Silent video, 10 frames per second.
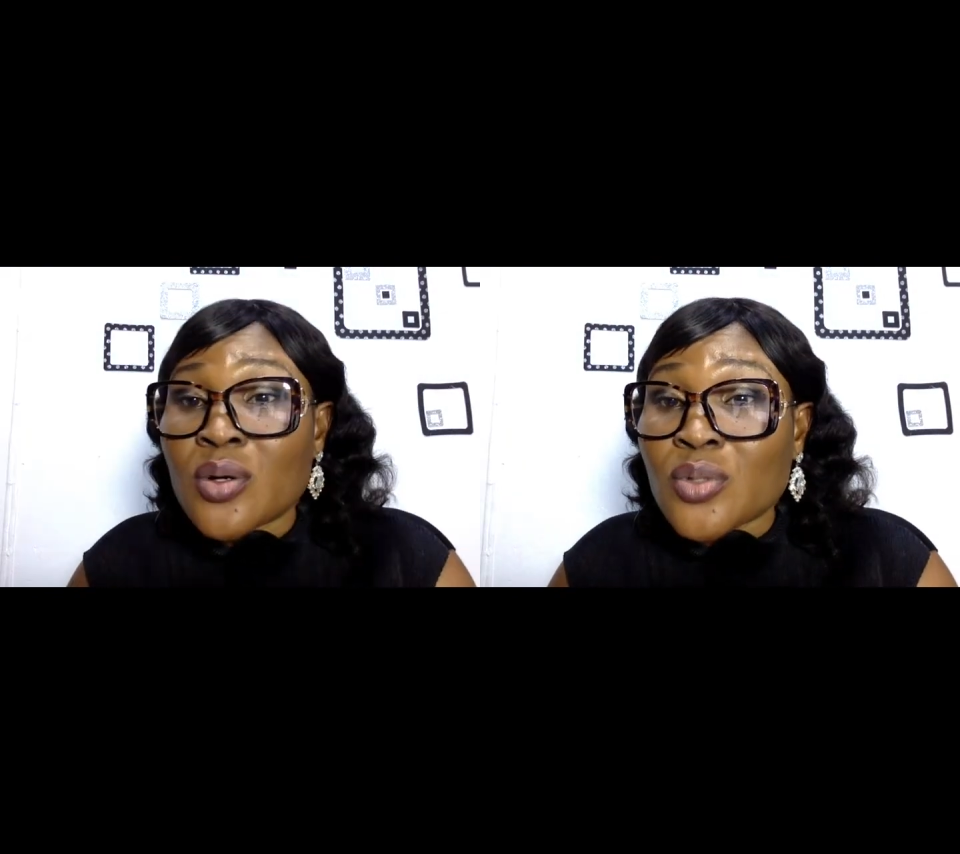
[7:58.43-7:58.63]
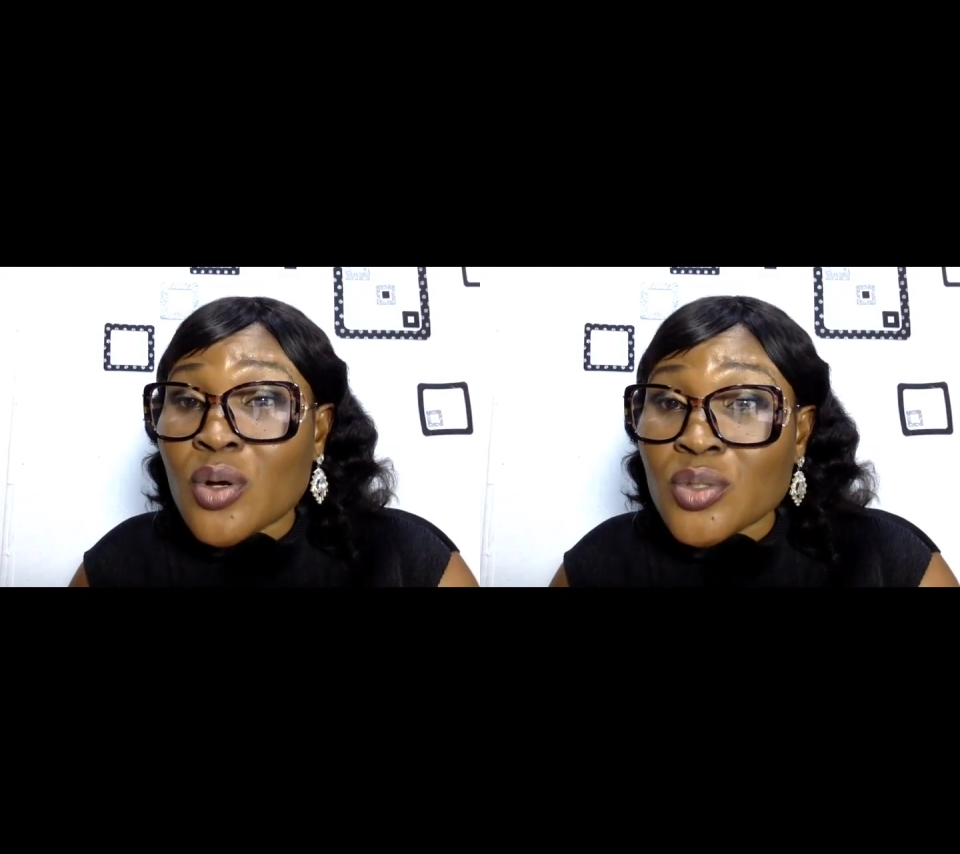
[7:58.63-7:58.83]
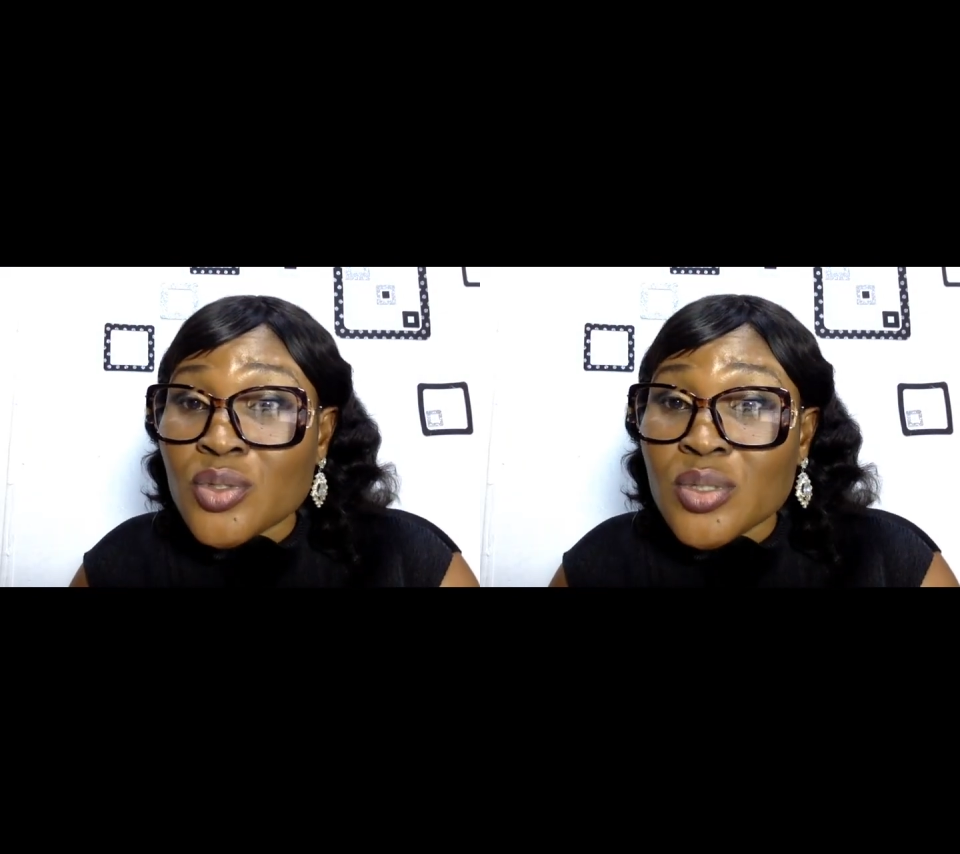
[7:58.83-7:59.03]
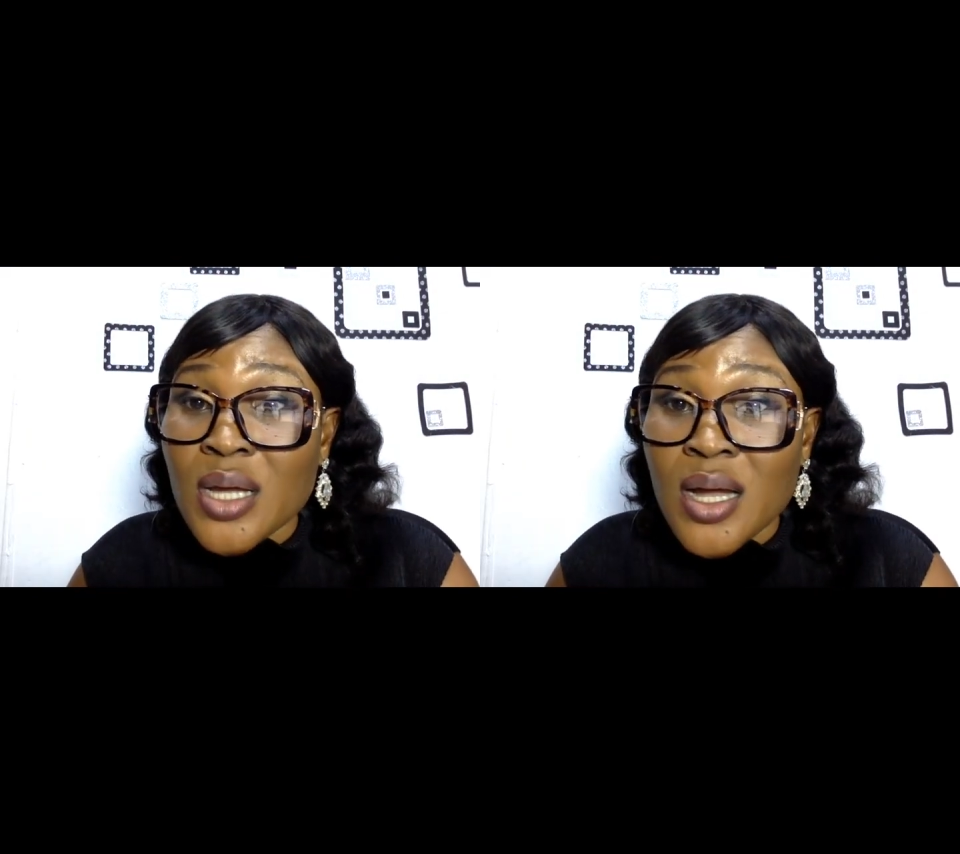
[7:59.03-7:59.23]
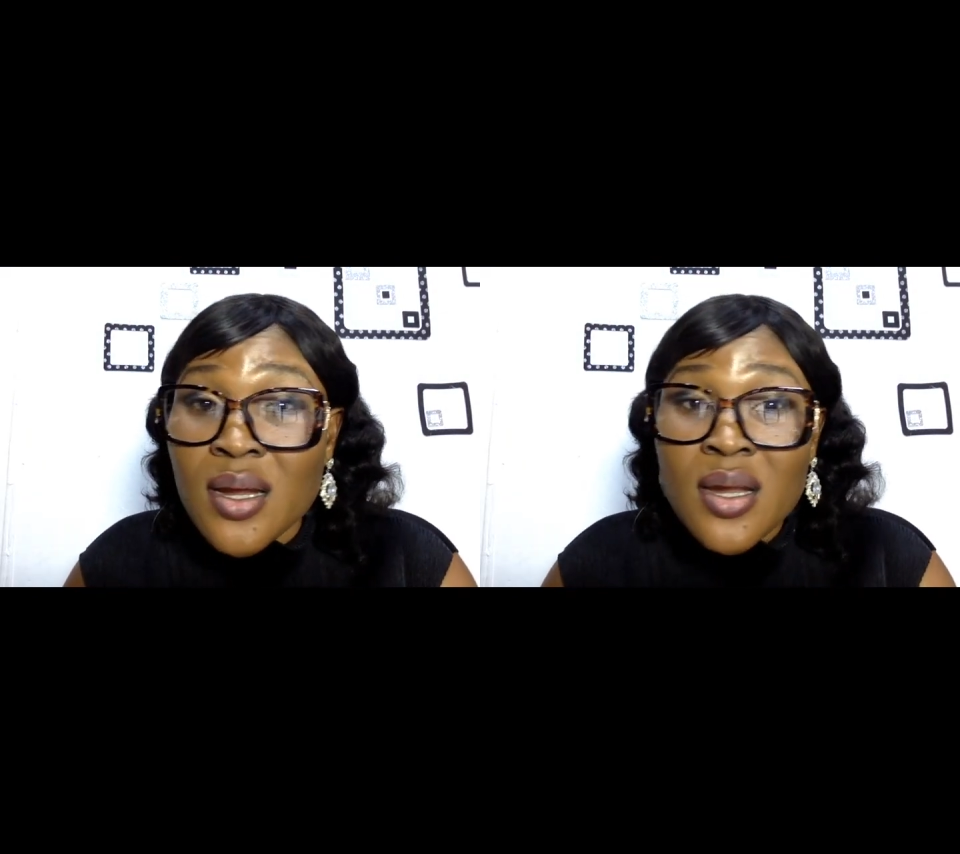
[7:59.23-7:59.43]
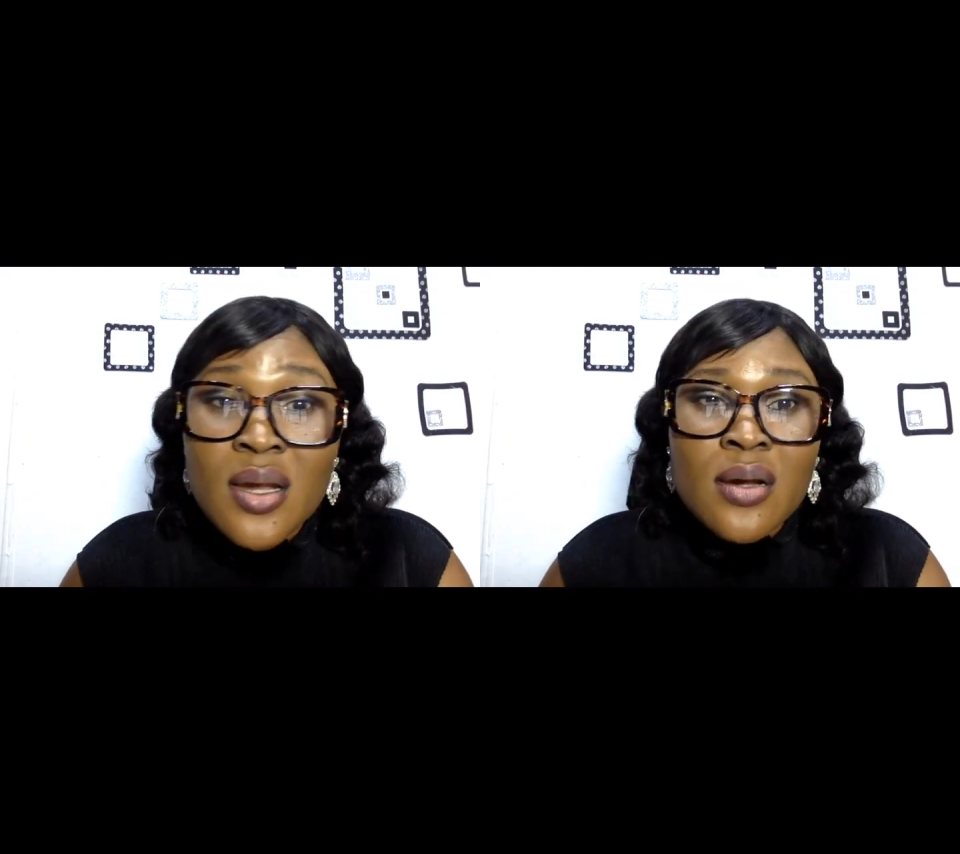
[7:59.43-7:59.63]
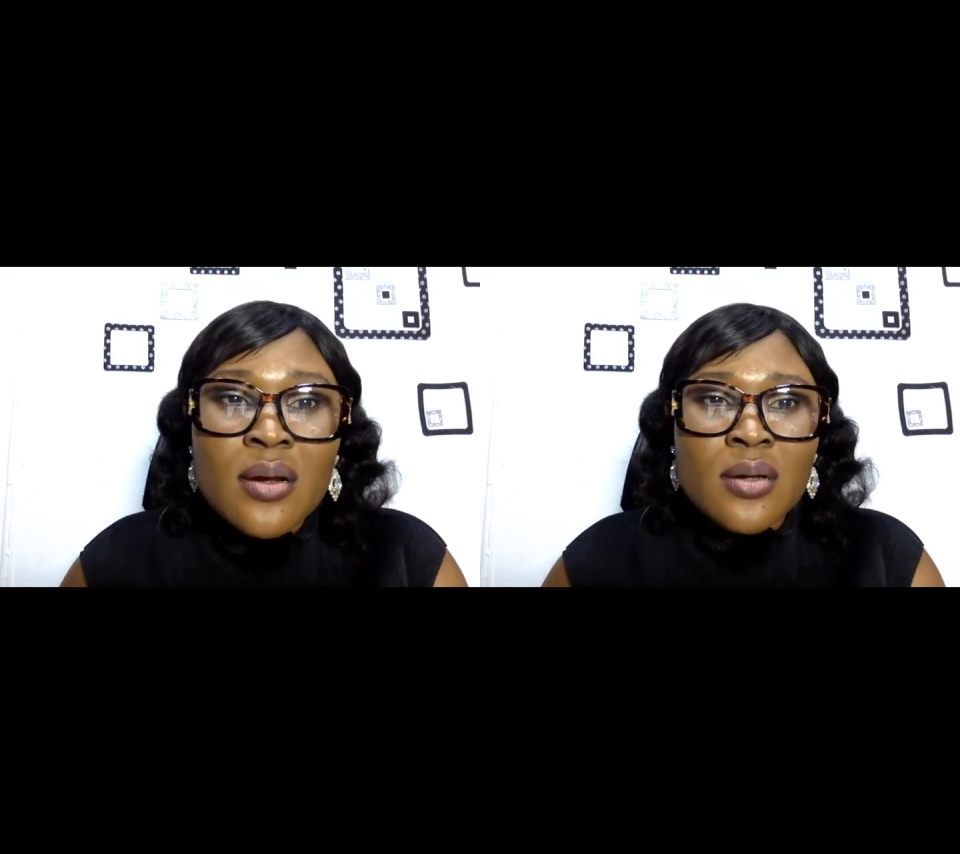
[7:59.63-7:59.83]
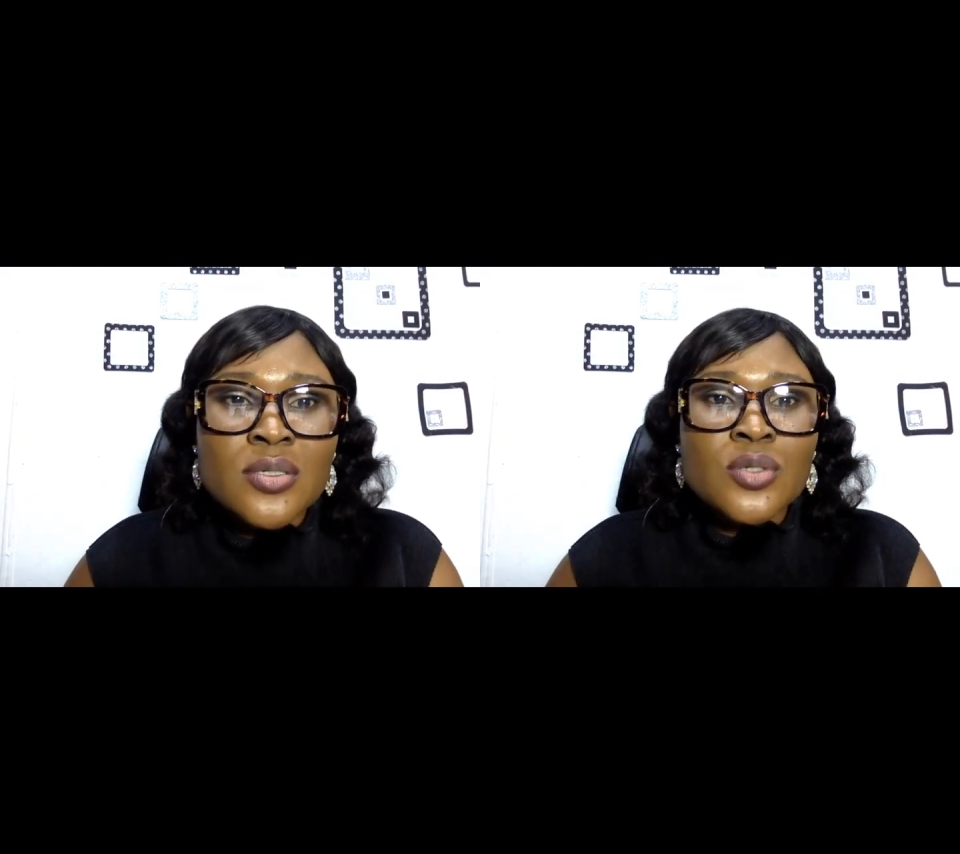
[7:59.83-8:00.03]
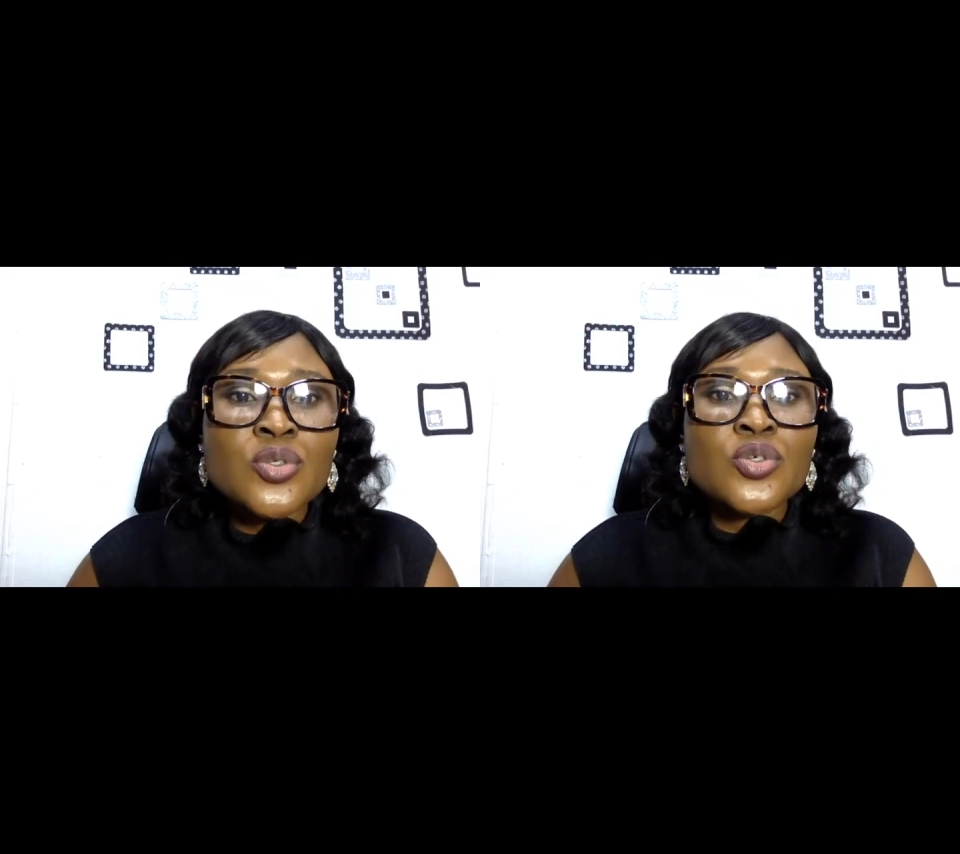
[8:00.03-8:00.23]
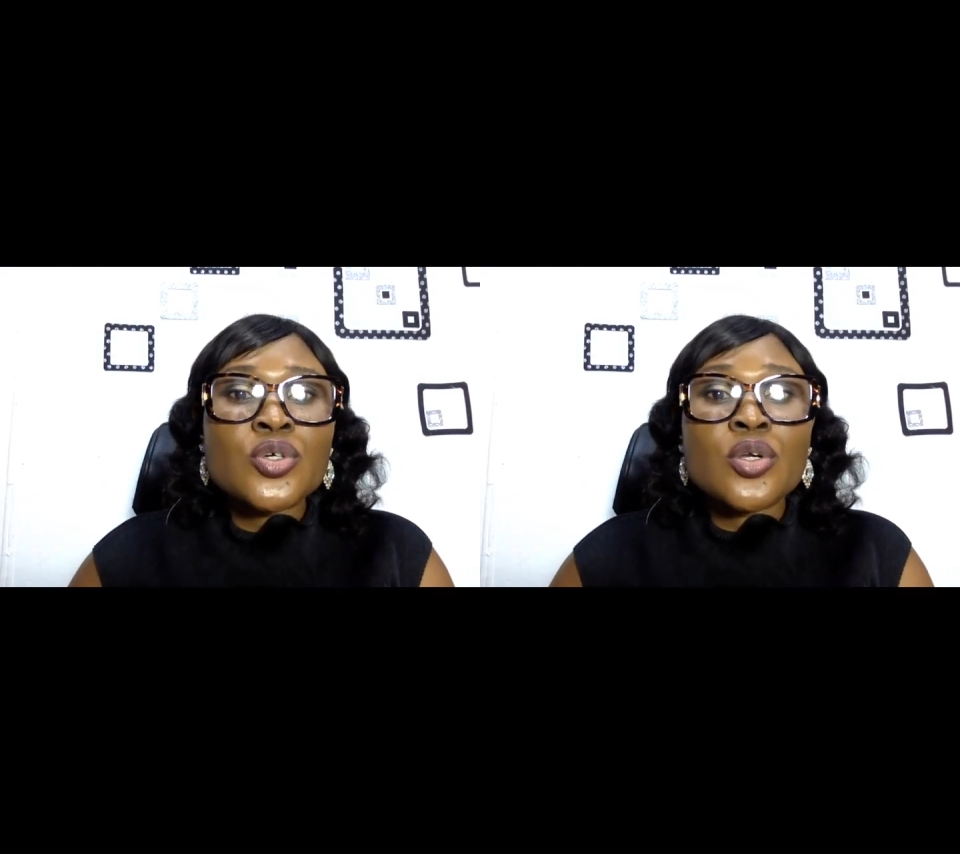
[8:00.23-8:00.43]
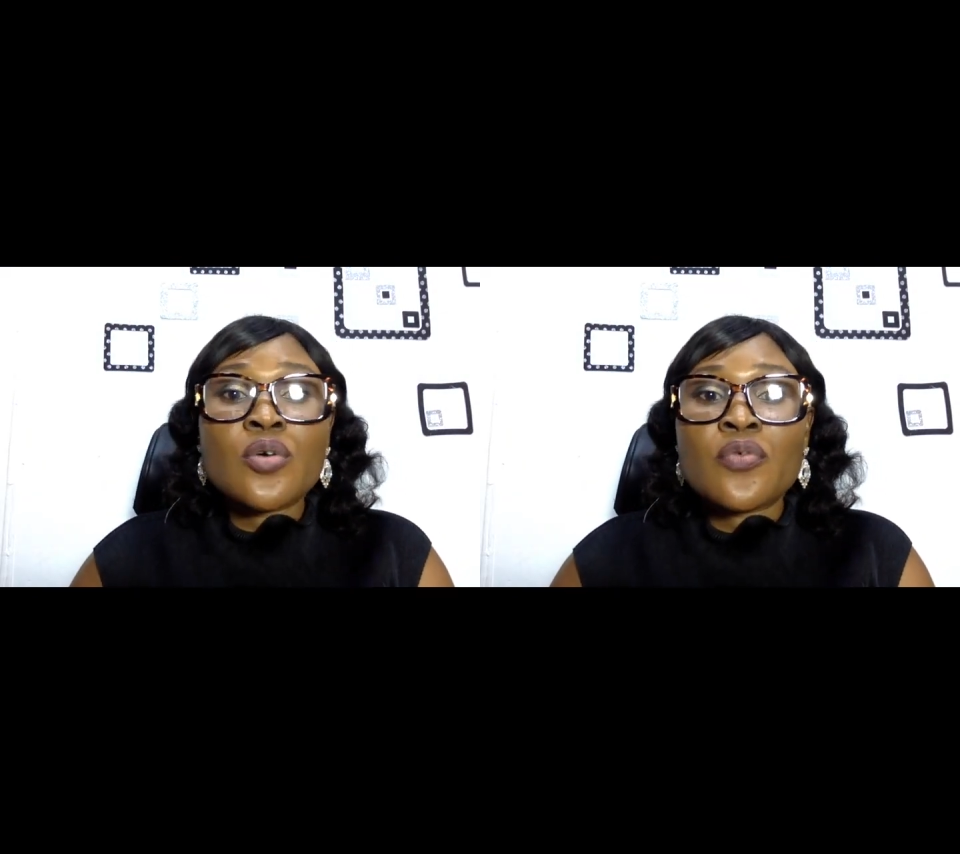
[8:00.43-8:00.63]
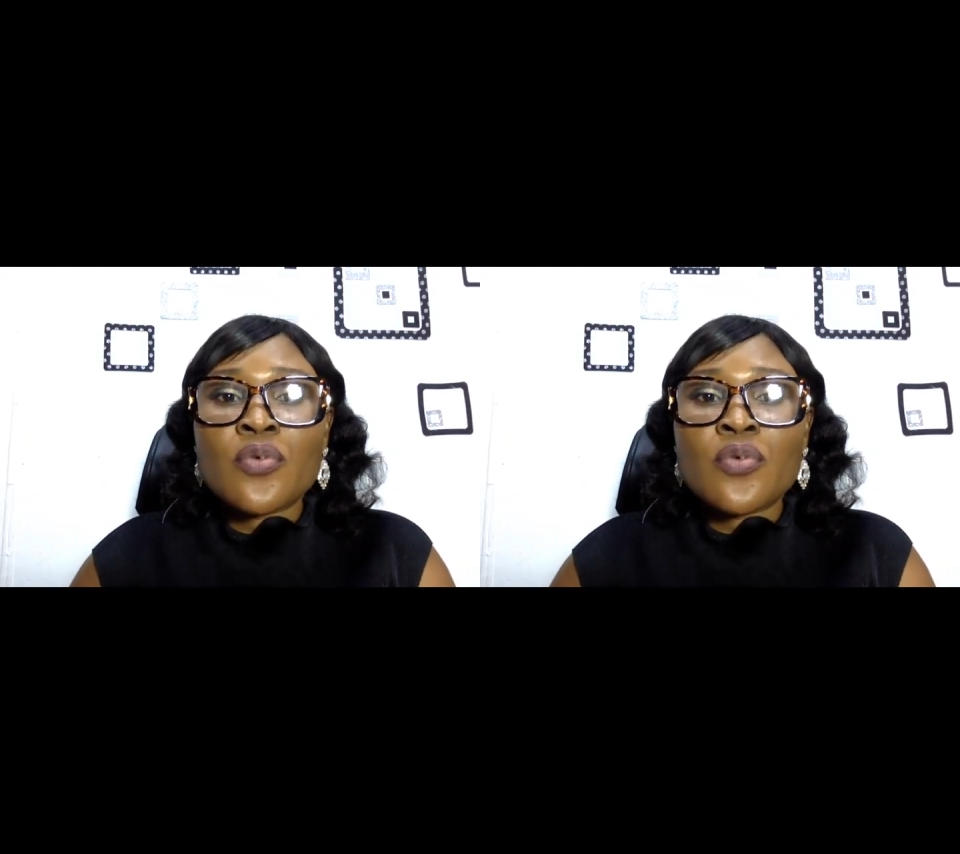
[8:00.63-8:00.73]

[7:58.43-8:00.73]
conjugal restitution of